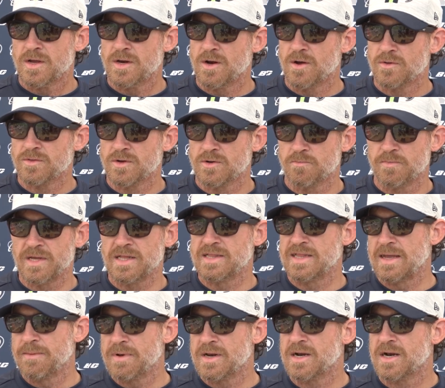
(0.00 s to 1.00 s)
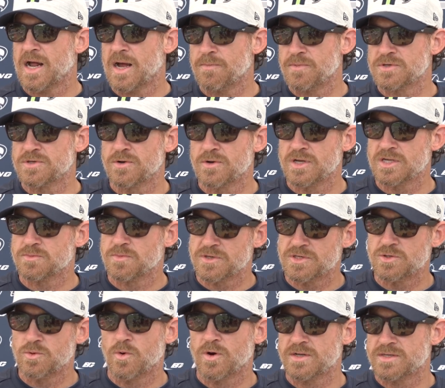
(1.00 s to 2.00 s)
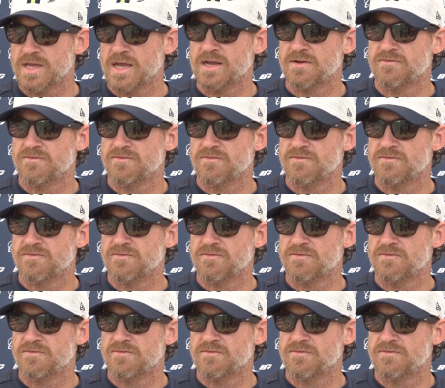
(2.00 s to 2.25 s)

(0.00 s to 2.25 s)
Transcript: you know, there'd be limited opportunities, but you want to take